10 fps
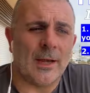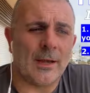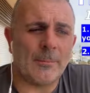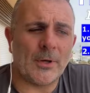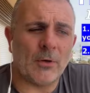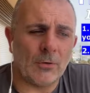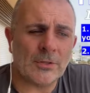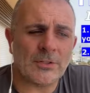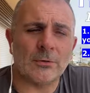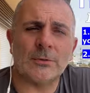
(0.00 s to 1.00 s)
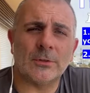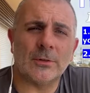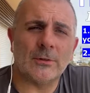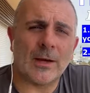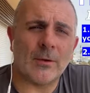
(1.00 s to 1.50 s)
but also
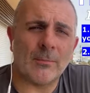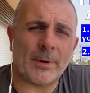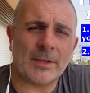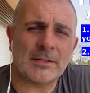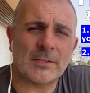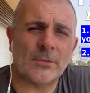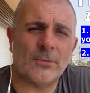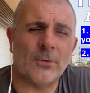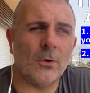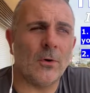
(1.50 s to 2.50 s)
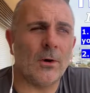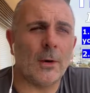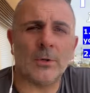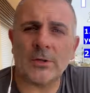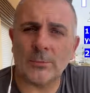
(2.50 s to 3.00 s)
do our best for
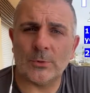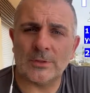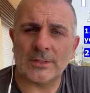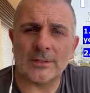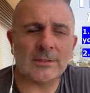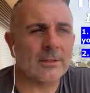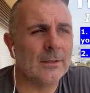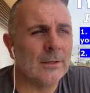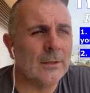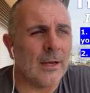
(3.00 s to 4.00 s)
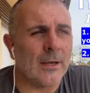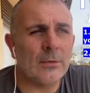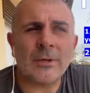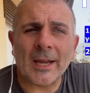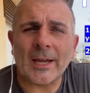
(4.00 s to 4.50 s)
our communities. And
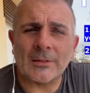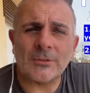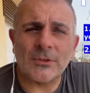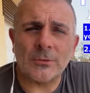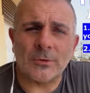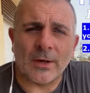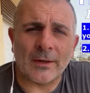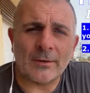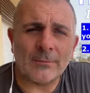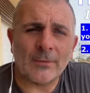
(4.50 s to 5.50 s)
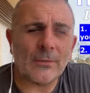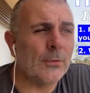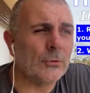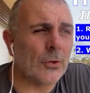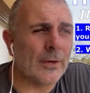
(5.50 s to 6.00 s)
you can't do that if you
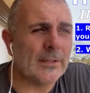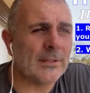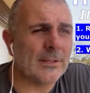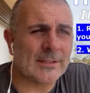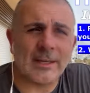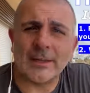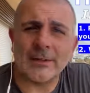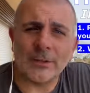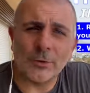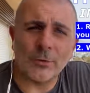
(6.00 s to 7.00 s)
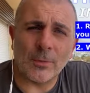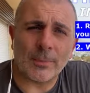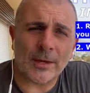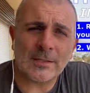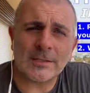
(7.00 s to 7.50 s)
try to say that you're the
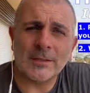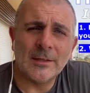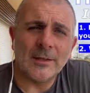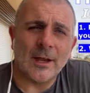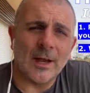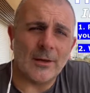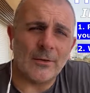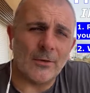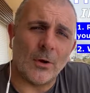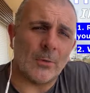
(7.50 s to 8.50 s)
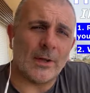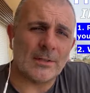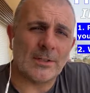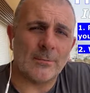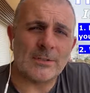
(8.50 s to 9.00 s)
best and no one
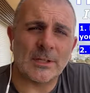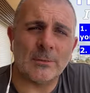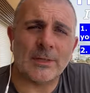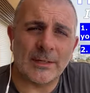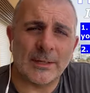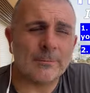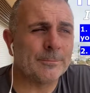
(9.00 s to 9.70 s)
else comes anywhere near.